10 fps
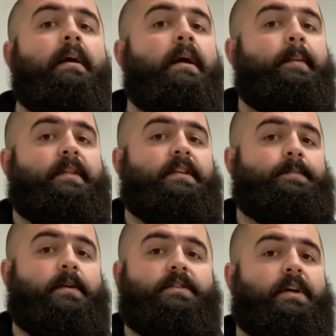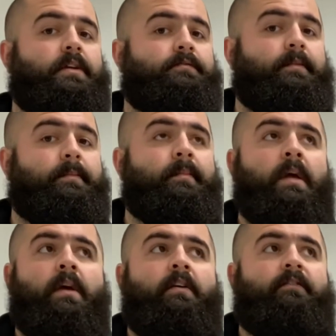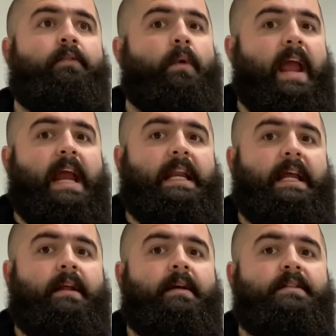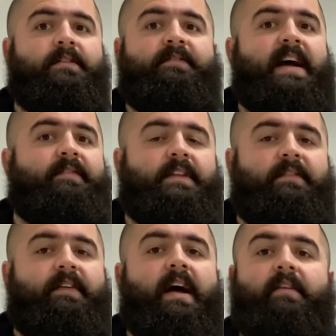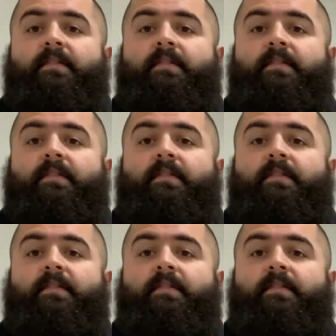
but then this person goes from 480 to 555.